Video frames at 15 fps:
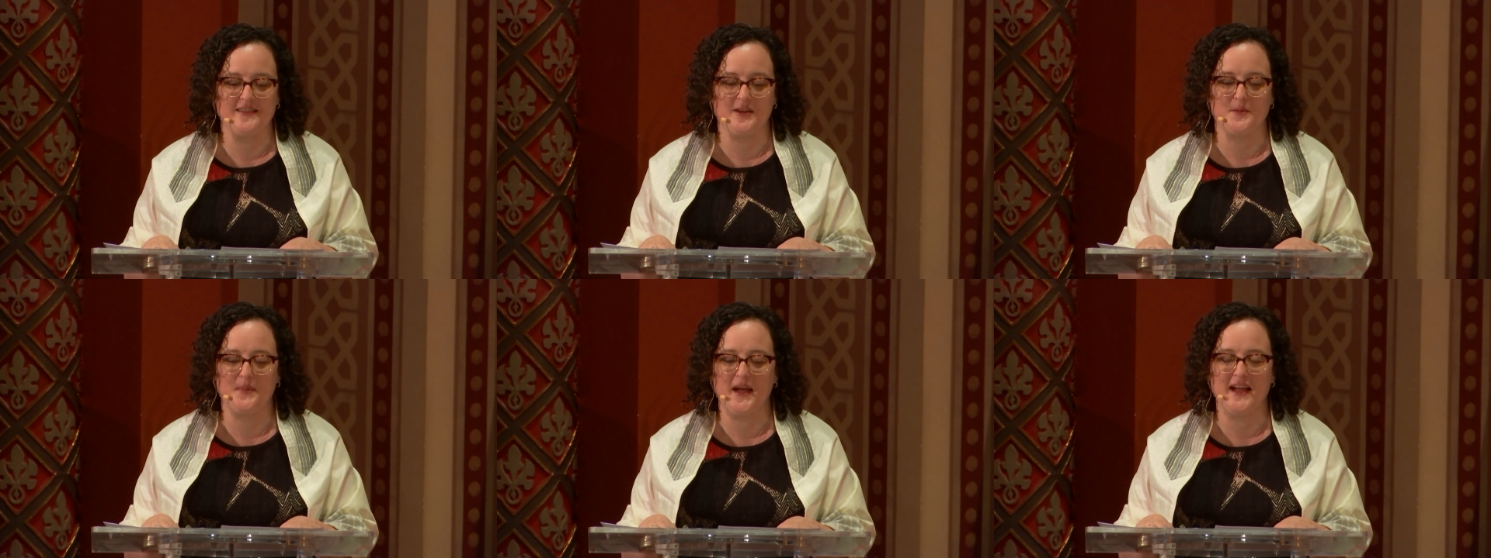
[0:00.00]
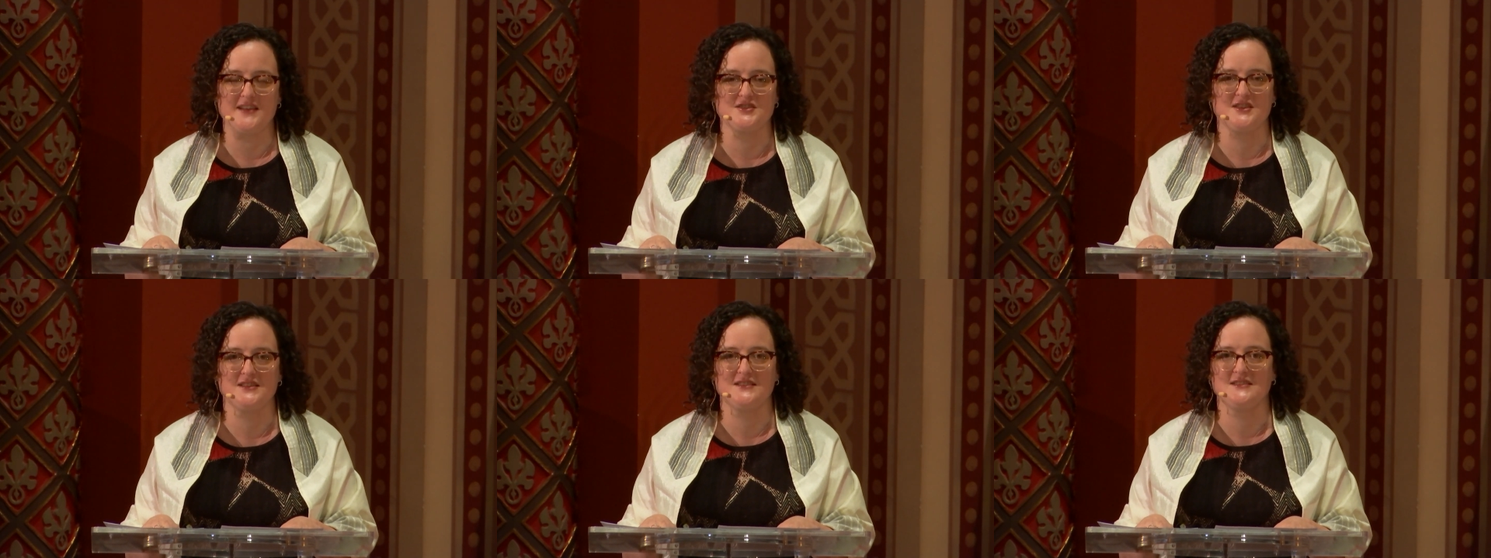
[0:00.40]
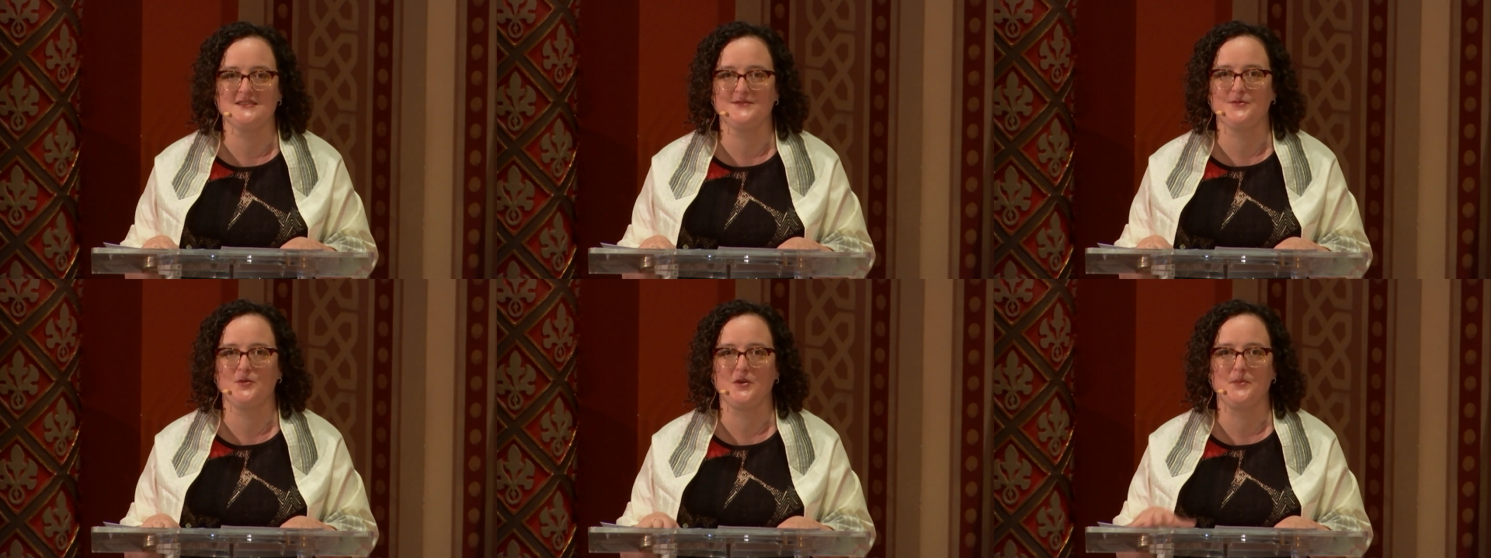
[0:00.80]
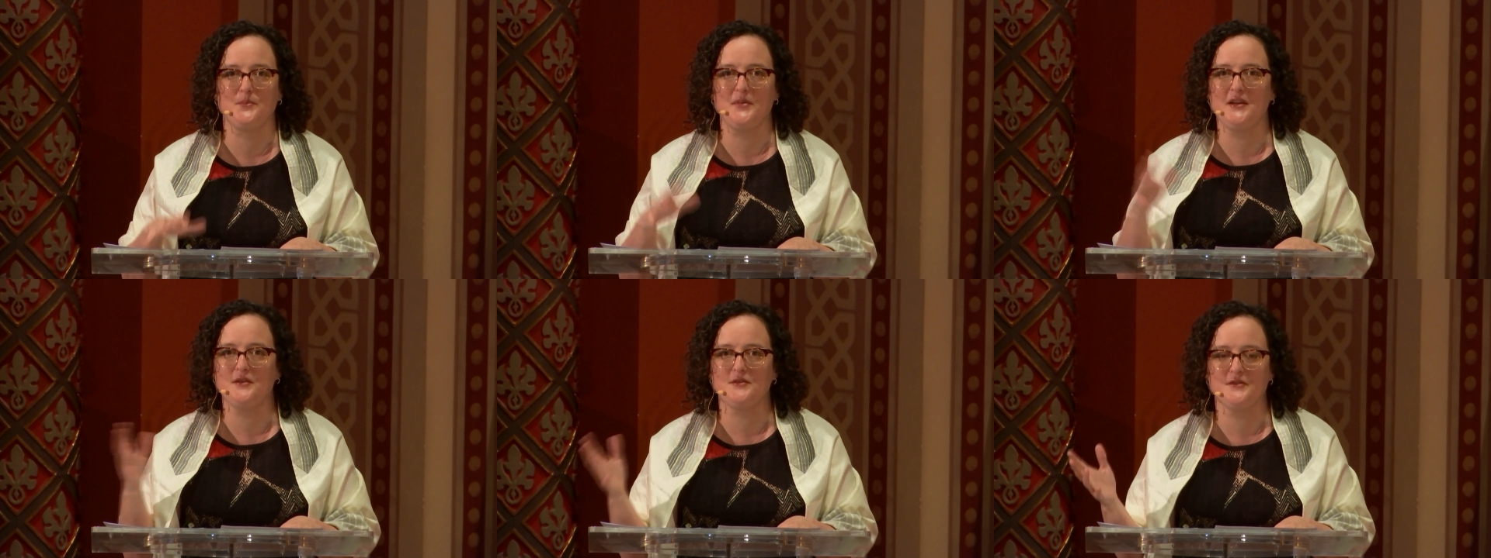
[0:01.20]
their passions for
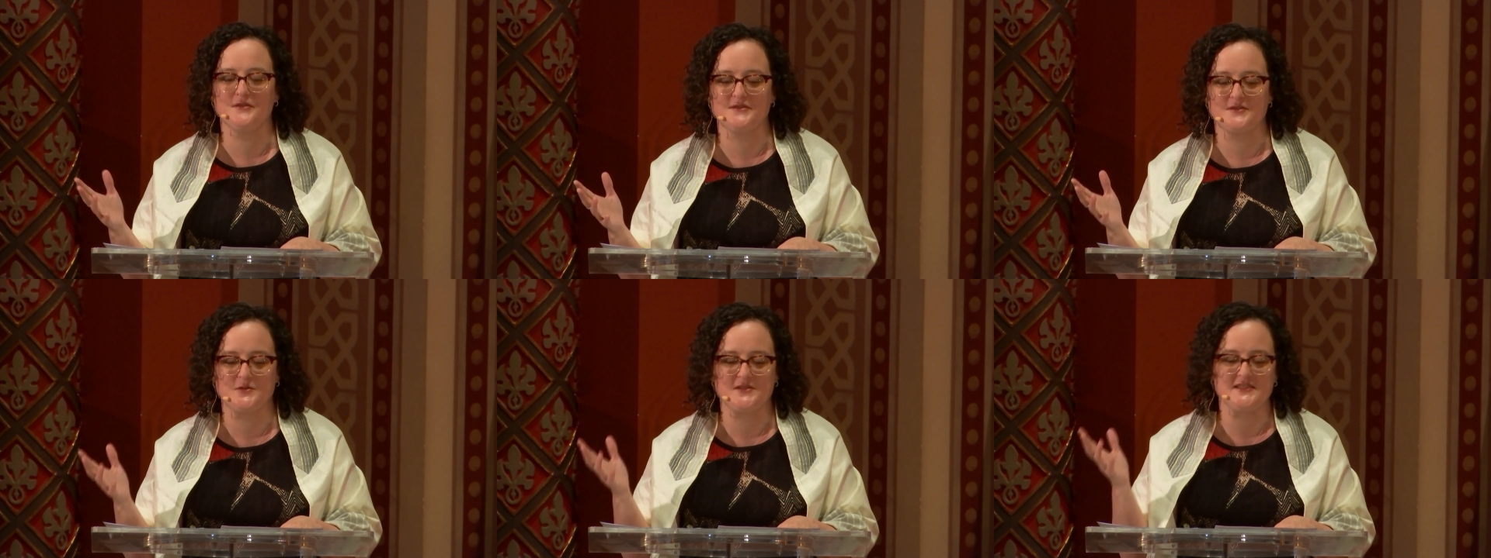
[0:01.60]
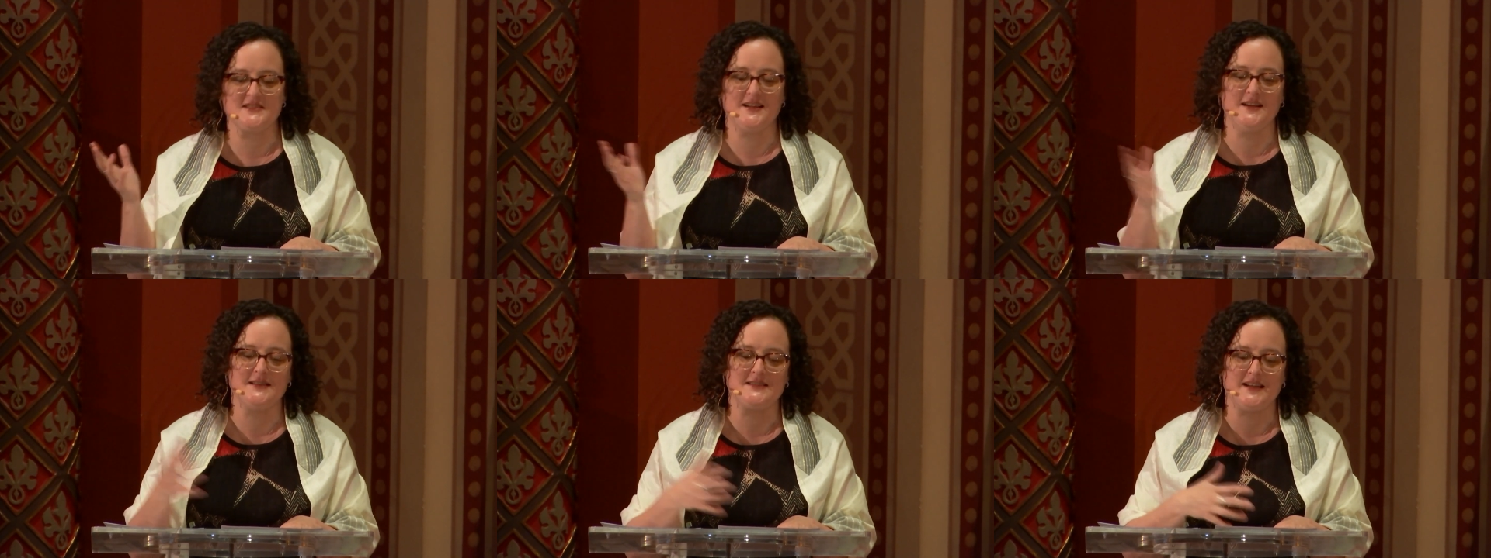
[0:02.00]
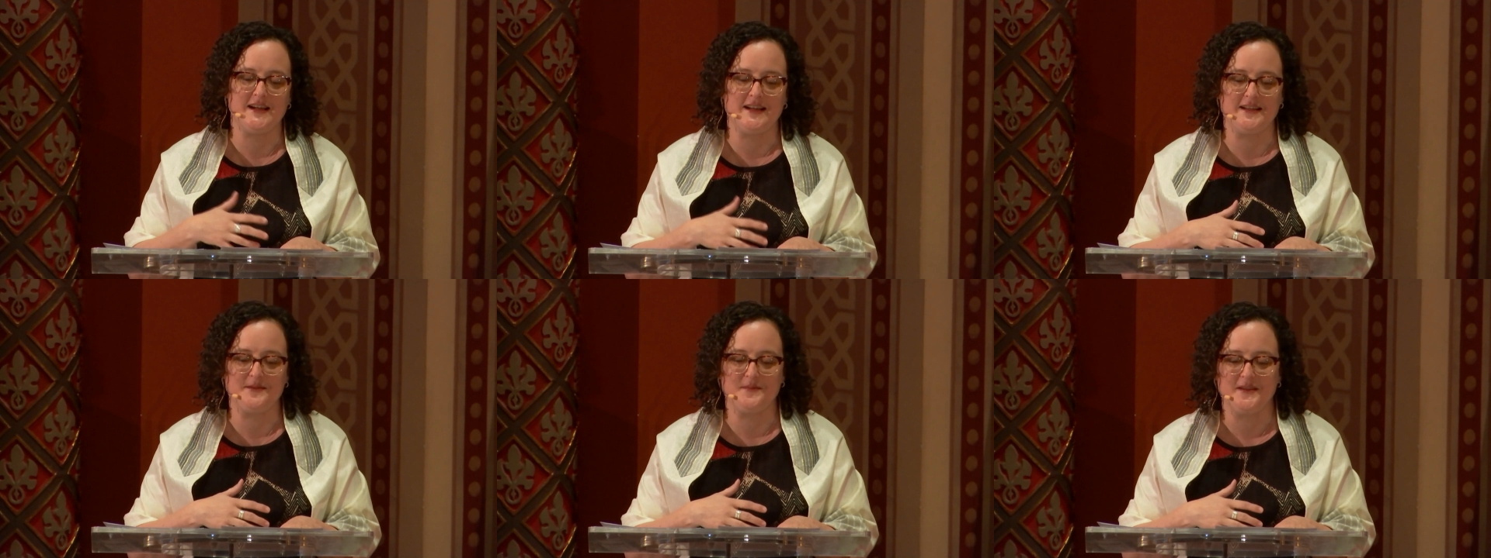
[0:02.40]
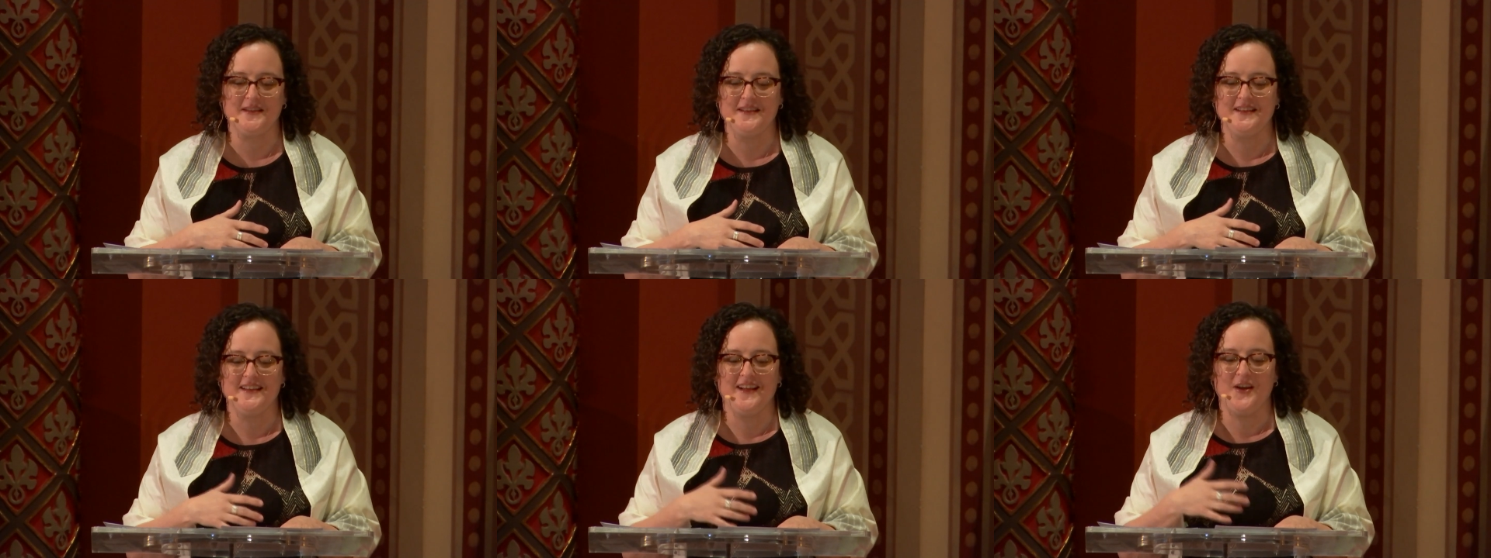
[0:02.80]
pickles or Sondheim
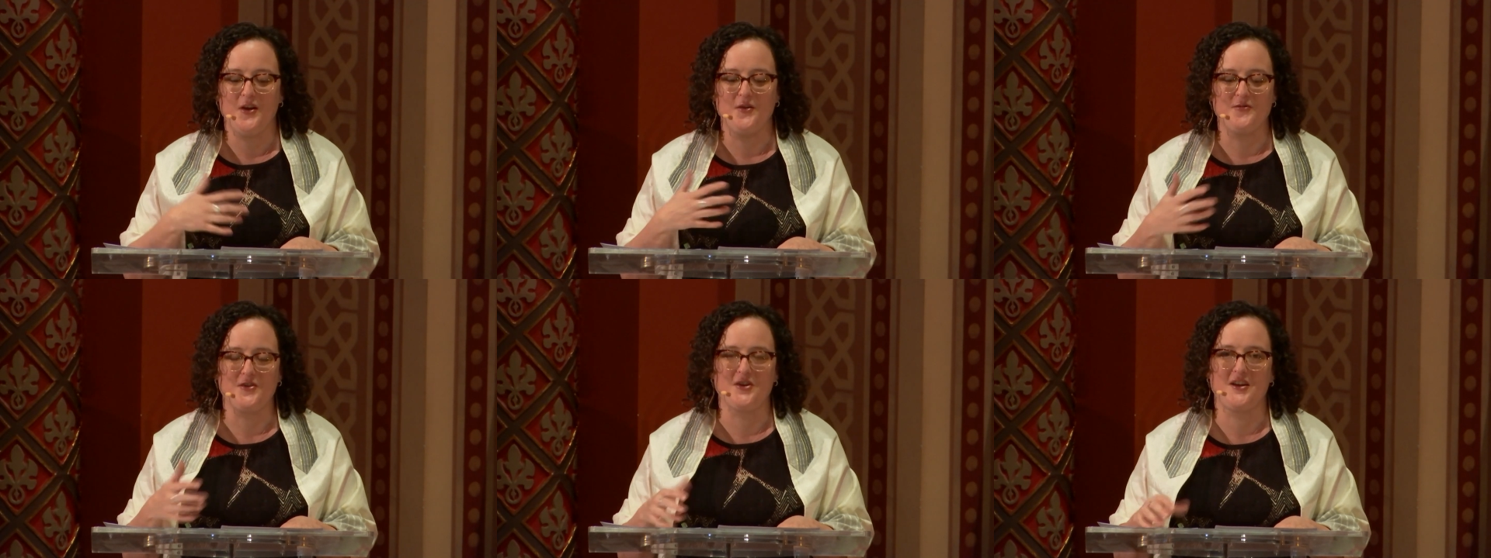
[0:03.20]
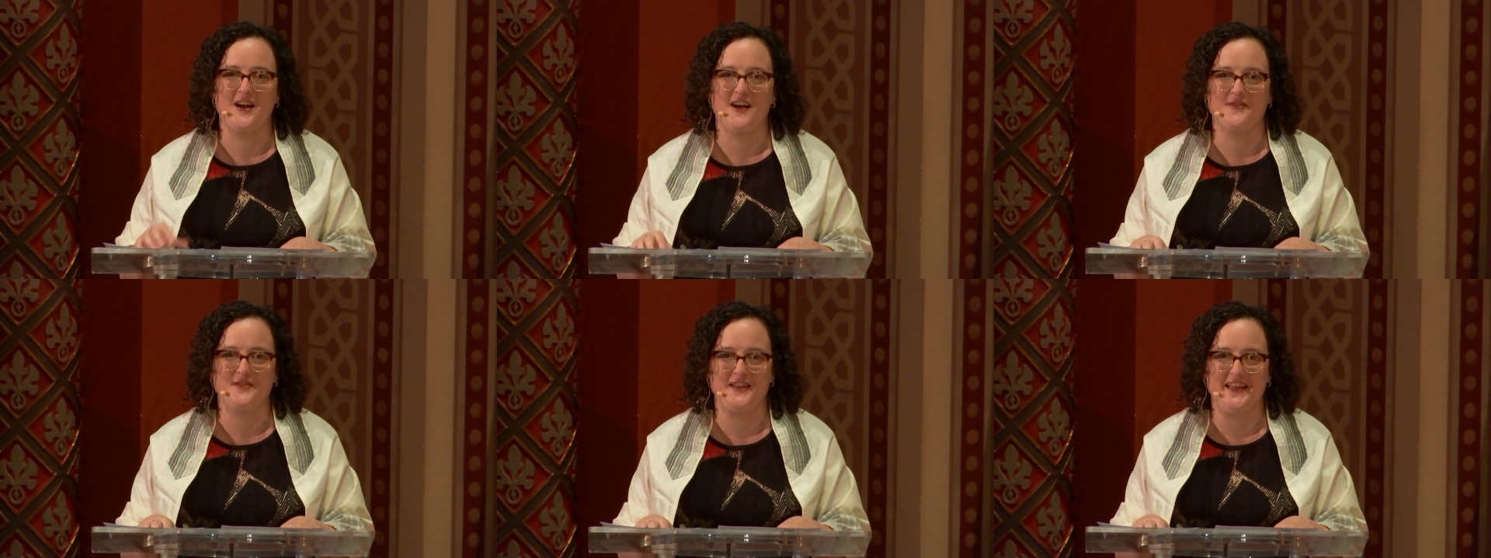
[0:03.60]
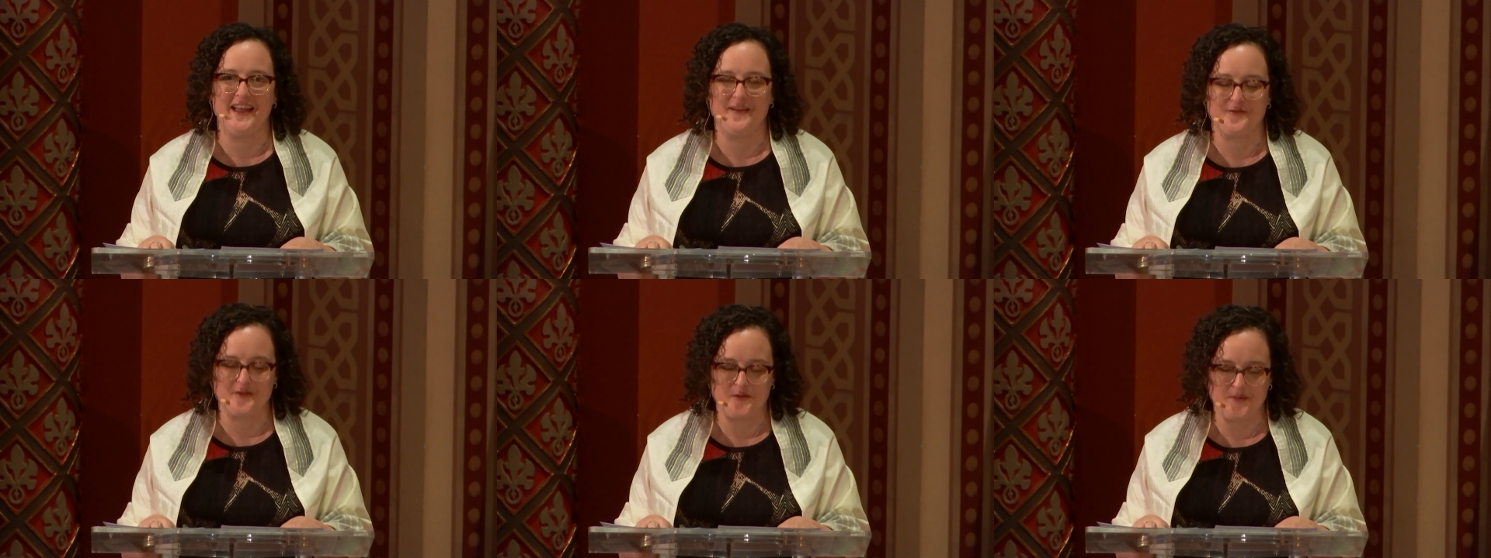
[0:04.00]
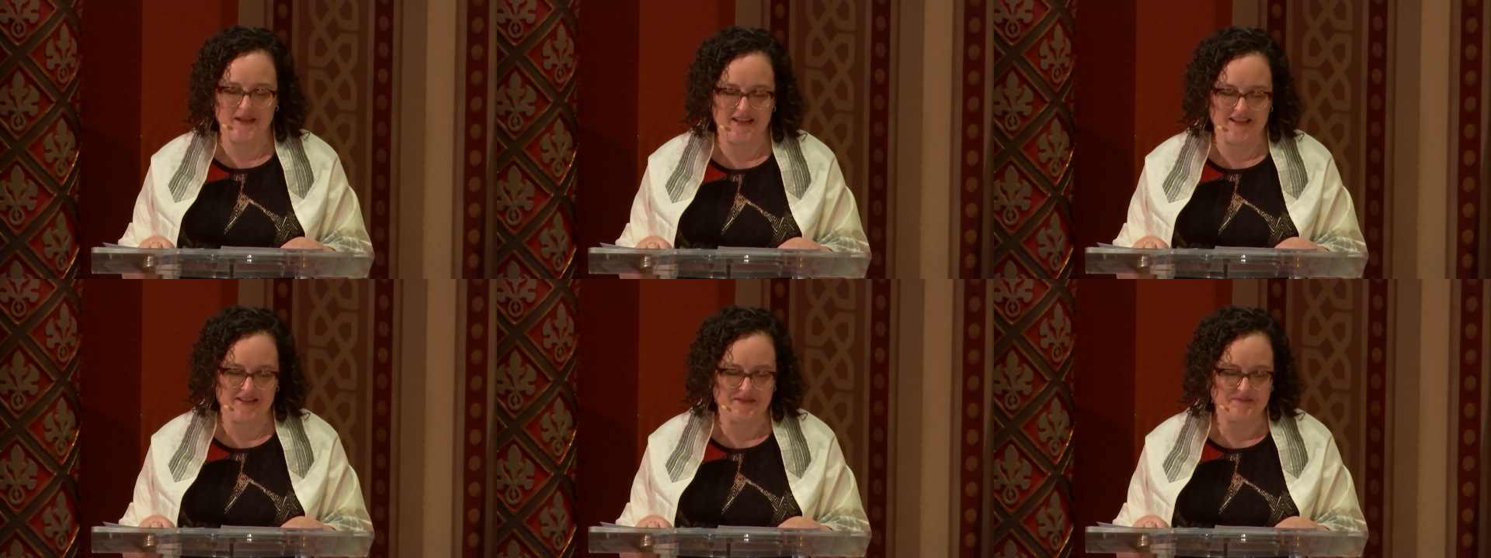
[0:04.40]
over coffee every
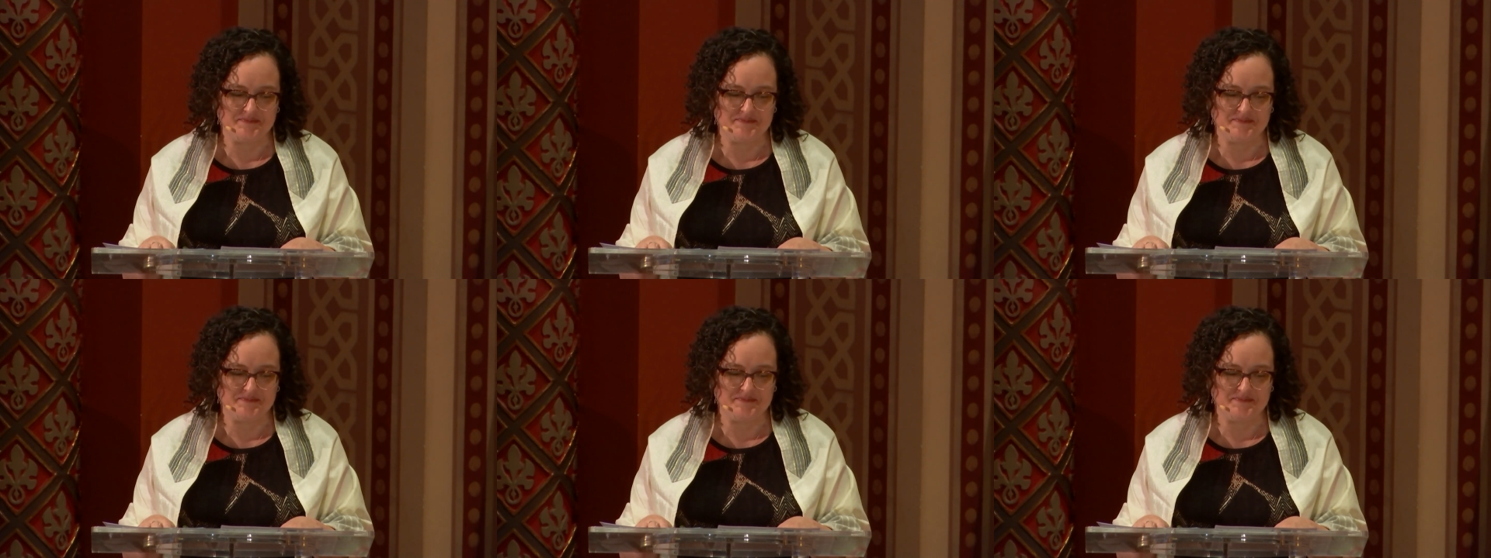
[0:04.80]
week.